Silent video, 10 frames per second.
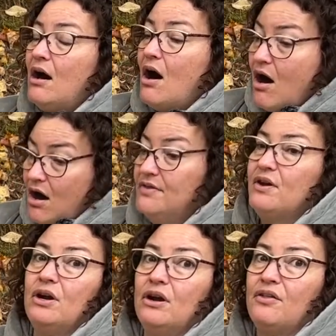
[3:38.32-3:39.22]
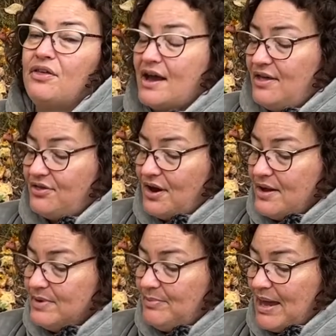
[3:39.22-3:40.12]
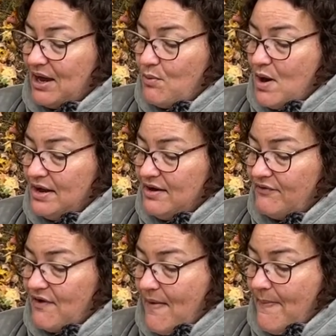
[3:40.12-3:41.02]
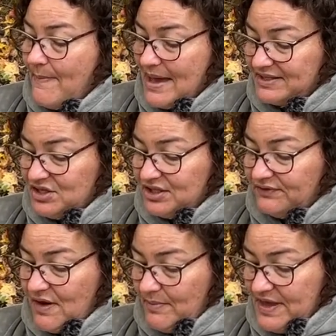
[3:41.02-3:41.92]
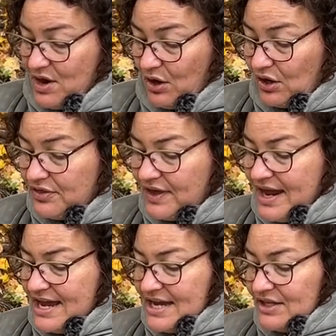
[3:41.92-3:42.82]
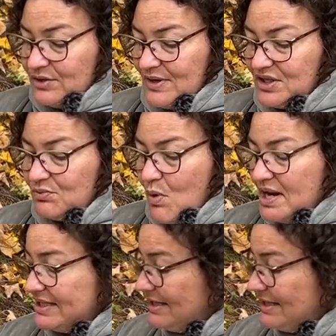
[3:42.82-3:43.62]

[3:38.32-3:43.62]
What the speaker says: on the earth, I thought I would pick one from messages from the earth. So I just want it to